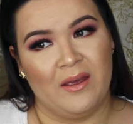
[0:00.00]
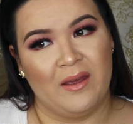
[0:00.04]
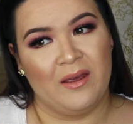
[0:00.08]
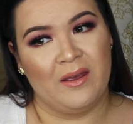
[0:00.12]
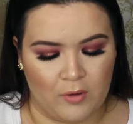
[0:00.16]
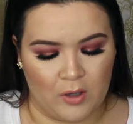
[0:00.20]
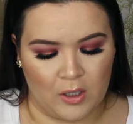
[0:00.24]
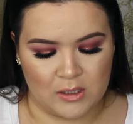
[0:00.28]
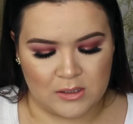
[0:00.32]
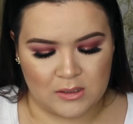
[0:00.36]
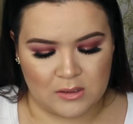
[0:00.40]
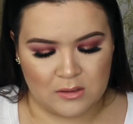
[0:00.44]

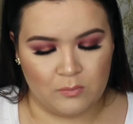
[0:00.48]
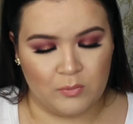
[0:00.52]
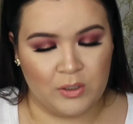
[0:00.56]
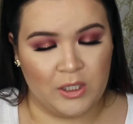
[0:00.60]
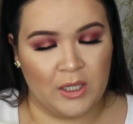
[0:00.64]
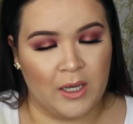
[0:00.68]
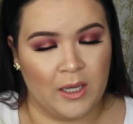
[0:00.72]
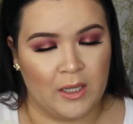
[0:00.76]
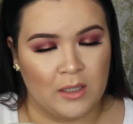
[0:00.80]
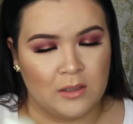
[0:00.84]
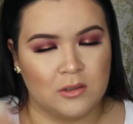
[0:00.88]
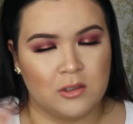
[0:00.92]
For us, we
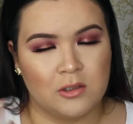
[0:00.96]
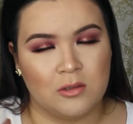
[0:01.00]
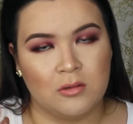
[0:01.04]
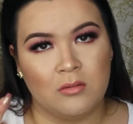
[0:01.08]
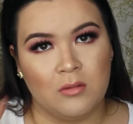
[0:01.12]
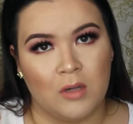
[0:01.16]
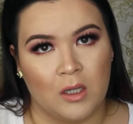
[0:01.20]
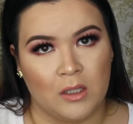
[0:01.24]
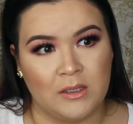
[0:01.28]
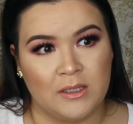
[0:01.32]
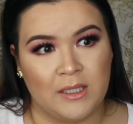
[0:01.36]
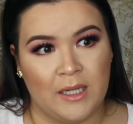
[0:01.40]
had
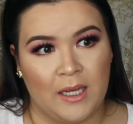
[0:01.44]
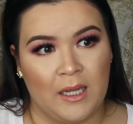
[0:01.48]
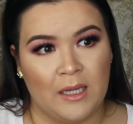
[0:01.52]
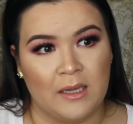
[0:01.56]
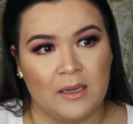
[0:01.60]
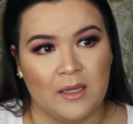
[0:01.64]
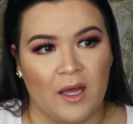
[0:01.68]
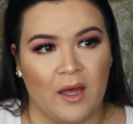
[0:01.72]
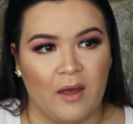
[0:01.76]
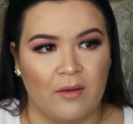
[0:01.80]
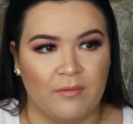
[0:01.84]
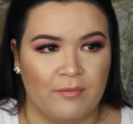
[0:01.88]
a day
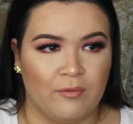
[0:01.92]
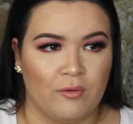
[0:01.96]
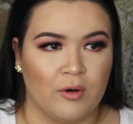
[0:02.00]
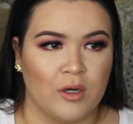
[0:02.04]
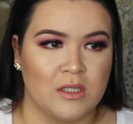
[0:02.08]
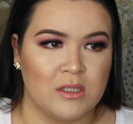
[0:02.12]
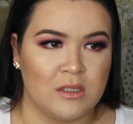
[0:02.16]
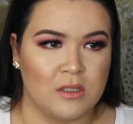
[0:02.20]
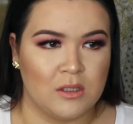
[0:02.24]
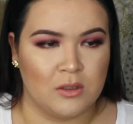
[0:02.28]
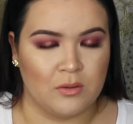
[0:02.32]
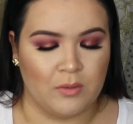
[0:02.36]
left for
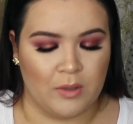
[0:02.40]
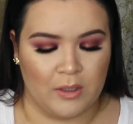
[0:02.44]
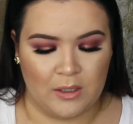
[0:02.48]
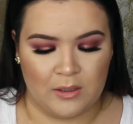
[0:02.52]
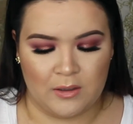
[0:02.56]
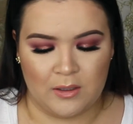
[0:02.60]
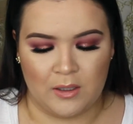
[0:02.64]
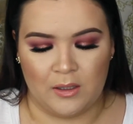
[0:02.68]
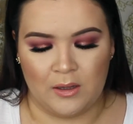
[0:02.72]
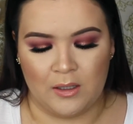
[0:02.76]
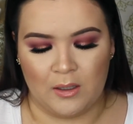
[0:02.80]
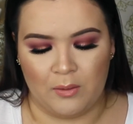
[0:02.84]
us to do
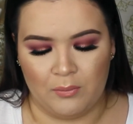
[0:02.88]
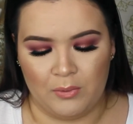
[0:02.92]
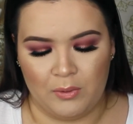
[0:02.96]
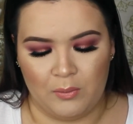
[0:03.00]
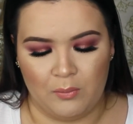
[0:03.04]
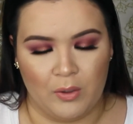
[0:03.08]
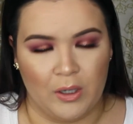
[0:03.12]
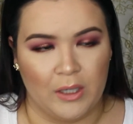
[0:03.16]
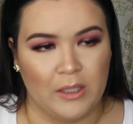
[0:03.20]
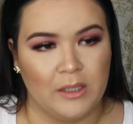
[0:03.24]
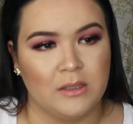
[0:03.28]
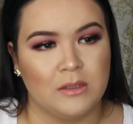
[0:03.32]
anything that we
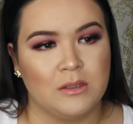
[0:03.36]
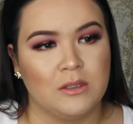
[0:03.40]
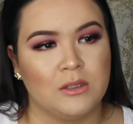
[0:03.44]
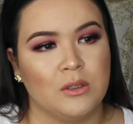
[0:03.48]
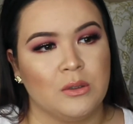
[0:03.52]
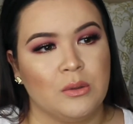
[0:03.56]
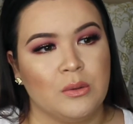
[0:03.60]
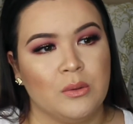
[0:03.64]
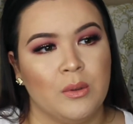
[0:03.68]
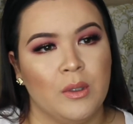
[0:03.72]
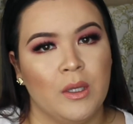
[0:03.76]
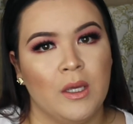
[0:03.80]
wanted
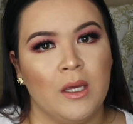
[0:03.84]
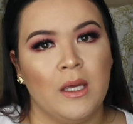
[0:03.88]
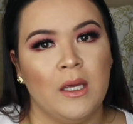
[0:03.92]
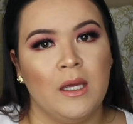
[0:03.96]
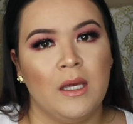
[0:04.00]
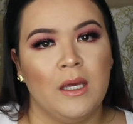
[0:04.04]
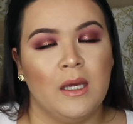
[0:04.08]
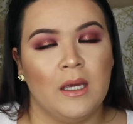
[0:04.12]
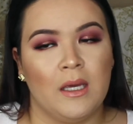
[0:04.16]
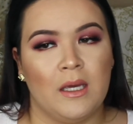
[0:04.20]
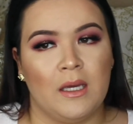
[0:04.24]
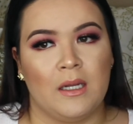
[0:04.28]
to
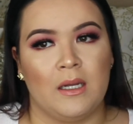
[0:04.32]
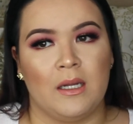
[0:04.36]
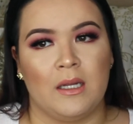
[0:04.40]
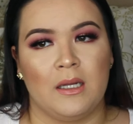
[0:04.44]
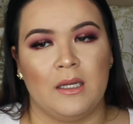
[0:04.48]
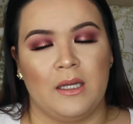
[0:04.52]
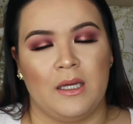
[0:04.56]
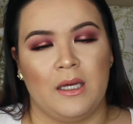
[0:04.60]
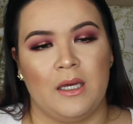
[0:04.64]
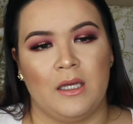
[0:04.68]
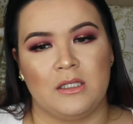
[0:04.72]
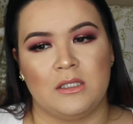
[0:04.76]
in
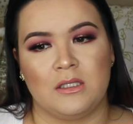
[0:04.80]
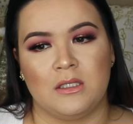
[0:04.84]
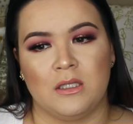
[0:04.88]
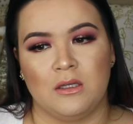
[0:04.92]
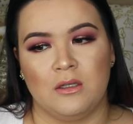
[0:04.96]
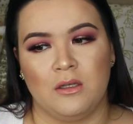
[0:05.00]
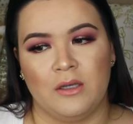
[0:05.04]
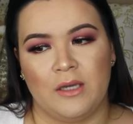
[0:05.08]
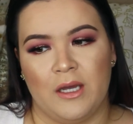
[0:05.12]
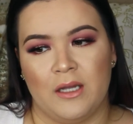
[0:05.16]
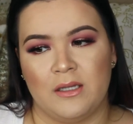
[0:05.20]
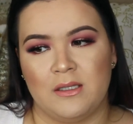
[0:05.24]
LA to
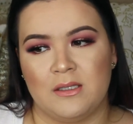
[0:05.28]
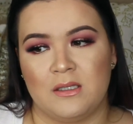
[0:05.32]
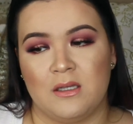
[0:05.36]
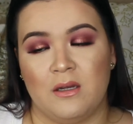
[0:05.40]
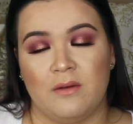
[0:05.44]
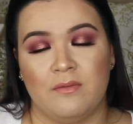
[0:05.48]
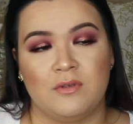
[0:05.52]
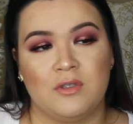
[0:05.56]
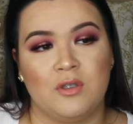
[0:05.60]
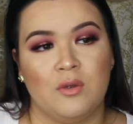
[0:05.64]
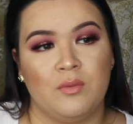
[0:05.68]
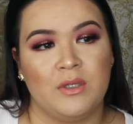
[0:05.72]
look at
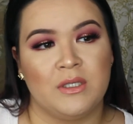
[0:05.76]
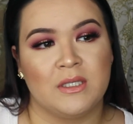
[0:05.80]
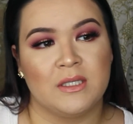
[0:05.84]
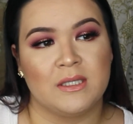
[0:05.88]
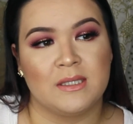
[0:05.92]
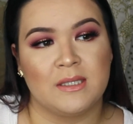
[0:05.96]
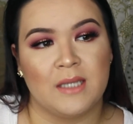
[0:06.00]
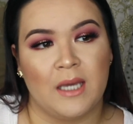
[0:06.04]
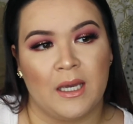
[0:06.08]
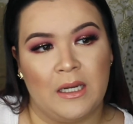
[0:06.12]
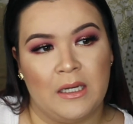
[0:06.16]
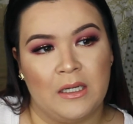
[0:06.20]
stuff. So we
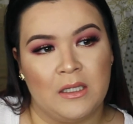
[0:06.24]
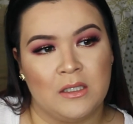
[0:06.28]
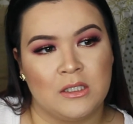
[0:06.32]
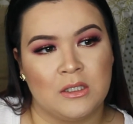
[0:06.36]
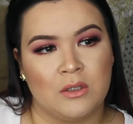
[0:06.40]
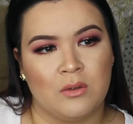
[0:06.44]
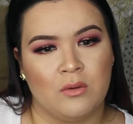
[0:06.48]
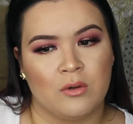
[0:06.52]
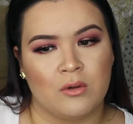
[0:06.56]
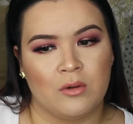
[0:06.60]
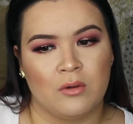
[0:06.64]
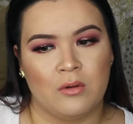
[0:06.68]
decided
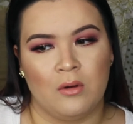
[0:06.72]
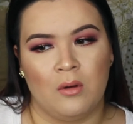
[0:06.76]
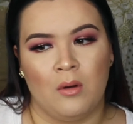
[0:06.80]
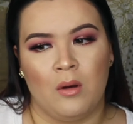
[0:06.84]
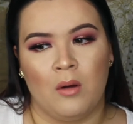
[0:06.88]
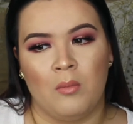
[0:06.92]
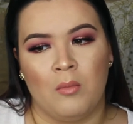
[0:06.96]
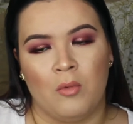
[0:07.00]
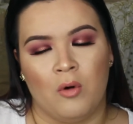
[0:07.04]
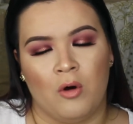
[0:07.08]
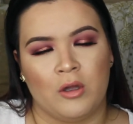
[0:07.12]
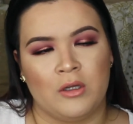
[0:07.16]
to go to
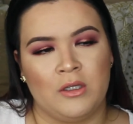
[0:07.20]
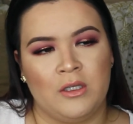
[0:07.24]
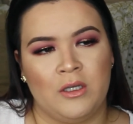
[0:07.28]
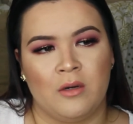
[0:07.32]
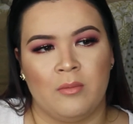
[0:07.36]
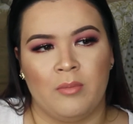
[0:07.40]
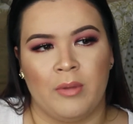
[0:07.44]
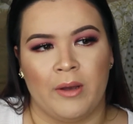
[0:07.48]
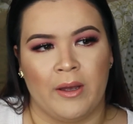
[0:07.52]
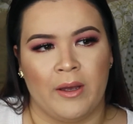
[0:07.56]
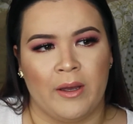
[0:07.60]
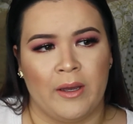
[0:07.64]
a mall
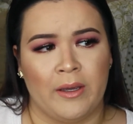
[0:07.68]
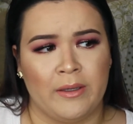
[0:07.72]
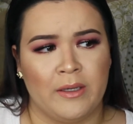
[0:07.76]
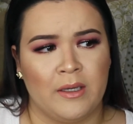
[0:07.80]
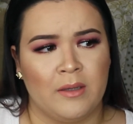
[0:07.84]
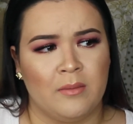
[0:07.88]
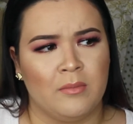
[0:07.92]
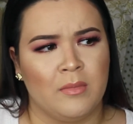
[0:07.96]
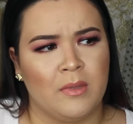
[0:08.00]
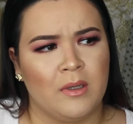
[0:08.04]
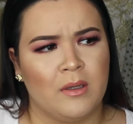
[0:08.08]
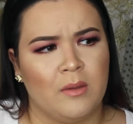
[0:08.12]
nearby,
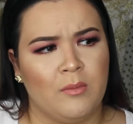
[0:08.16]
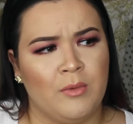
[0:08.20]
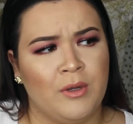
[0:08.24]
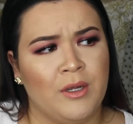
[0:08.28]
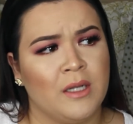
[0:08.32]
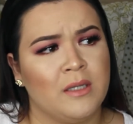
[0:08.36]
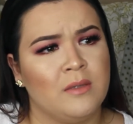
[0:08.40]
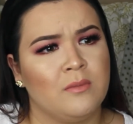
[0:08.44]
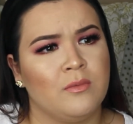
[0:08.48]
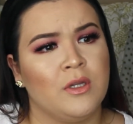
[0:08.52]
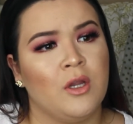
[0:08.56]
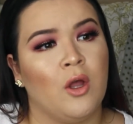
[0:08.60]
and
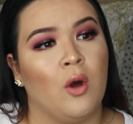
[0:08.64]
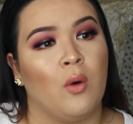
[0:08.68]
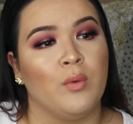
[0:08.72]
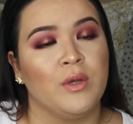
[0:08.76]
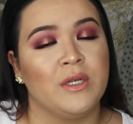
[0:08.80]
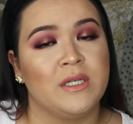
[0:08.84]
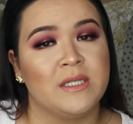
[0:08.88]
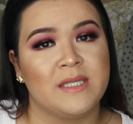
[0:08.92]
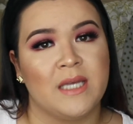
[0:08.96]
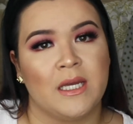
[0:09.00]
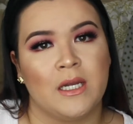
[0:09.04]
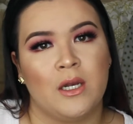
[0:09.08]
we
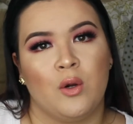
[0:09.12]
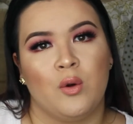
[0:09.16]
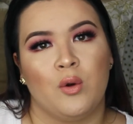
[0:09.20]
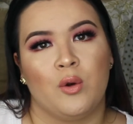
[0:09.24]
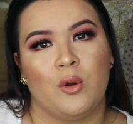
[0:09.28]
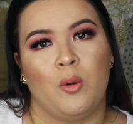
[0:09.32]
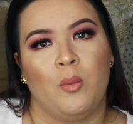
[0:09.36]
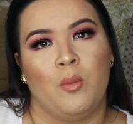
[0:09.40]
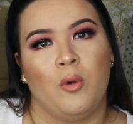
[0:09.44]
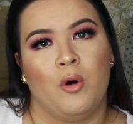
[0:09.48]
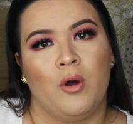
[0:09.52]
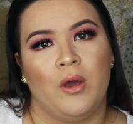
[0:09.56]
decided to go
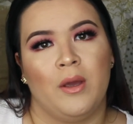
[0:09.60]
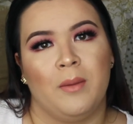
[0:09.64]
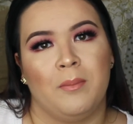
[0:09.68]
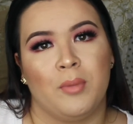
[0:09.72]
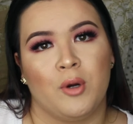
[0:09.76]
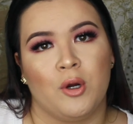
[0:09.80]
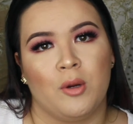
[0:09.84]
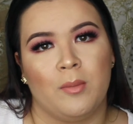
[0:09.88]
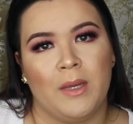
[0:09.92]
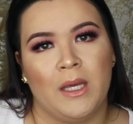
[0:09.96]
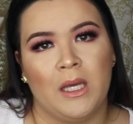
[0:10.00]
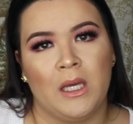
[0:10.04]
to a mall in
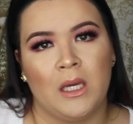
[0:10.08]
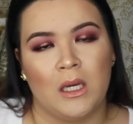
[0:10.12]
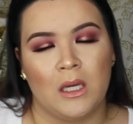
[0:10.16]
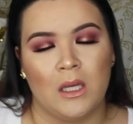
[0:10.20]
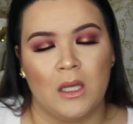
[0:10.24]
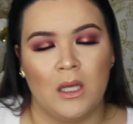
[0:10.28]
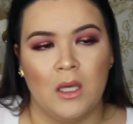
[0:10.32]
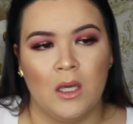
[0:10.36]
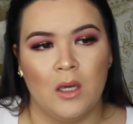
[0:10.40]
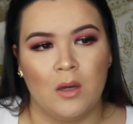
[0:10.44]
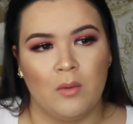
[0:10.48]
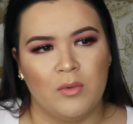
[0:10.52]
Burbank,
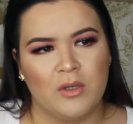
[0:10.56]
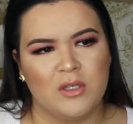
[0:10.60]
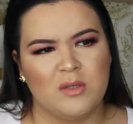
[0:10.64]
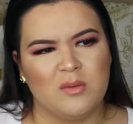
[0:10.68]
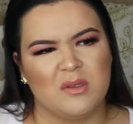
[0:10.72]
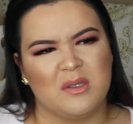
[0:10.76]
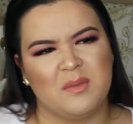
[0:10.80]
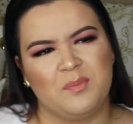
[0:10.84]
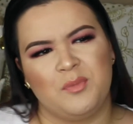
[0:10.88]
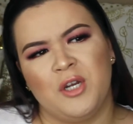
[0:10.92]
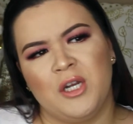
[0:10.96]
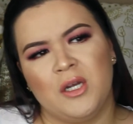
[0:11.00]
which
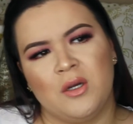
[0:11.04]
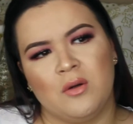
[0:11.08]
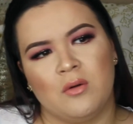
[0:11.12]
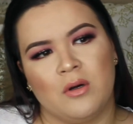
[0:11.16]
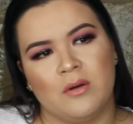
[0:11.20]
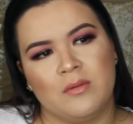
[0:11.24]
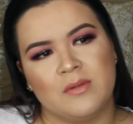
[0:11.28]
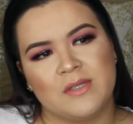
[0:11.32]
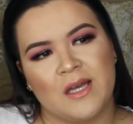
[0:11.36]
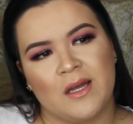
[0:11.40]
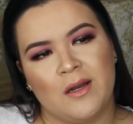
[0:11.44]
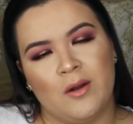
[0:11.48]
was pretty cool.
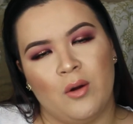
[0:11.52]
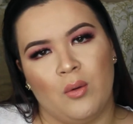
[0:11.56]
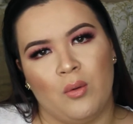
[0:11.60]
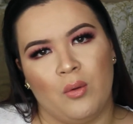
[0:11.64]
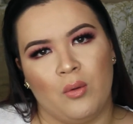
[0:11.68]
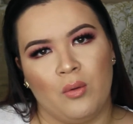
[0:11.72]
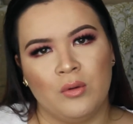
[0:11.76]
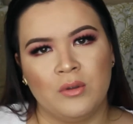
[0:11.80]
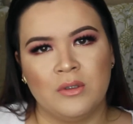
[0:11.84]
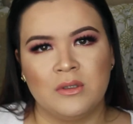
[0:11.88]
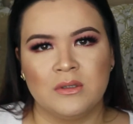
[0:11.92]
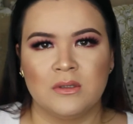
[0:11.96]
It was kind of
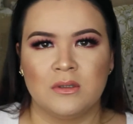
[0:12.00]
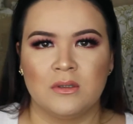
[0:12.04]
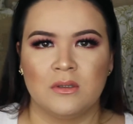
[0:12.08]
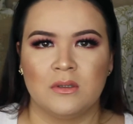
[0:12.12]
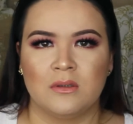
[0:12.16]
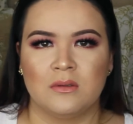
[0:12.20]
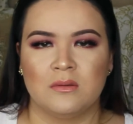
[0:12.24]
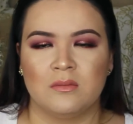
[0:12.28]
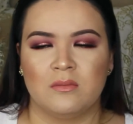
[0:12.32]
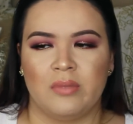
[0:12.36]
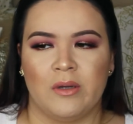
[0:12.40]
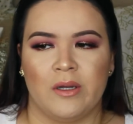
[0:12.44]
old,
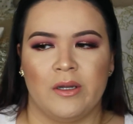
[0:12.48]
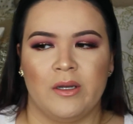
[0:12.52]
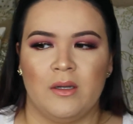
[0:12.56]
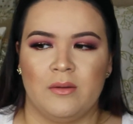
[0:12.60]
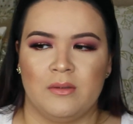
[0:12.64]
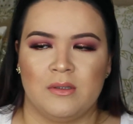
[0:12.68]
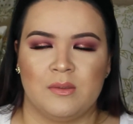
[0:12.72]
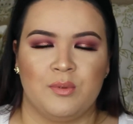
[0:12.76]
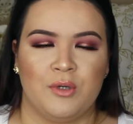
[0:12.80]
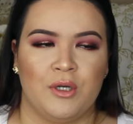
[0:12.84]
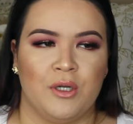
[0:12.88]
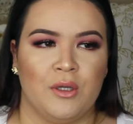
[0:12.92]
but it
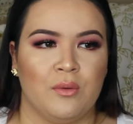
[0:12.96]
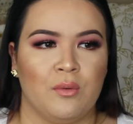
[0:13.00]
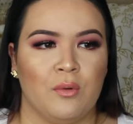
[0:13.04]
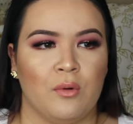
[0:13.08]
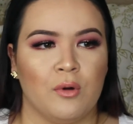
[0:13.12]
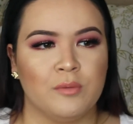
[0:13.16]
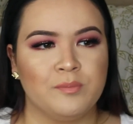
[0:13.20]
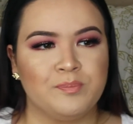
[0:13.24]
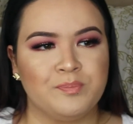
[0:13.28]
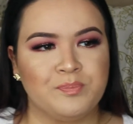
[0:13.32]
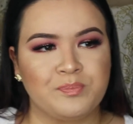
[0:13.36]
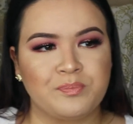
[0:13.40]
was pretty
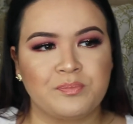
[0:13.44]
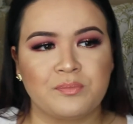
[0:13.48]
cool.